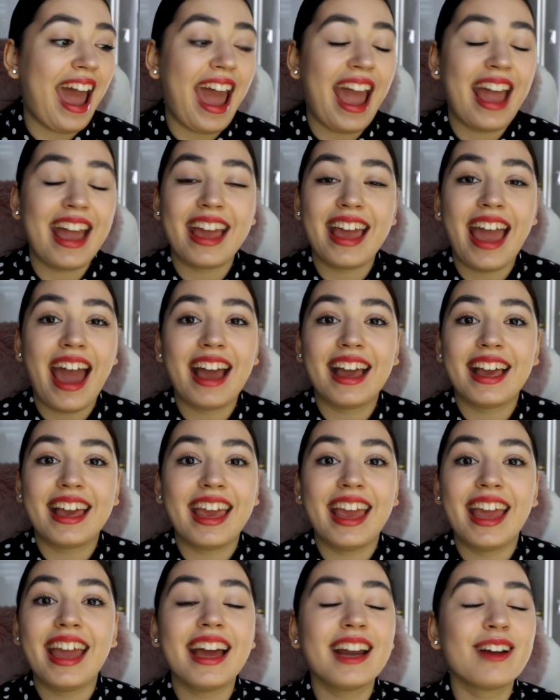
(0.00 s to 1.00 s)
I, I
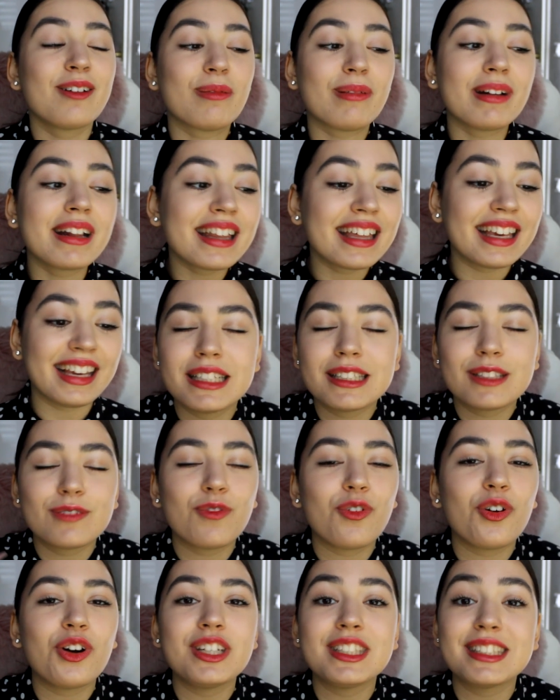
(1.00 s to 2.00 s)
can't really his
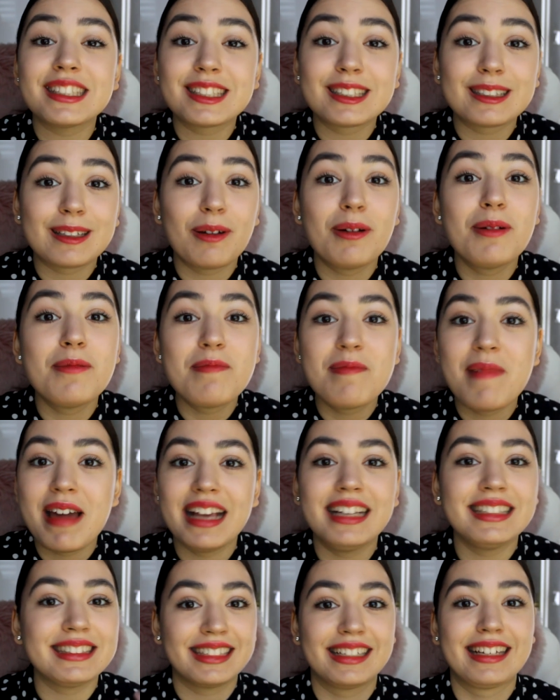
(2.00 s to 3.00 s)
voice is so
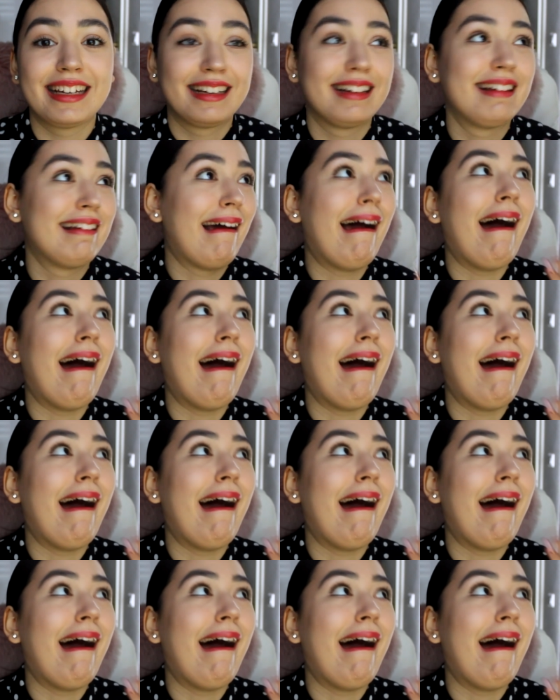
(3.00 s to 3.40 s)
amazing and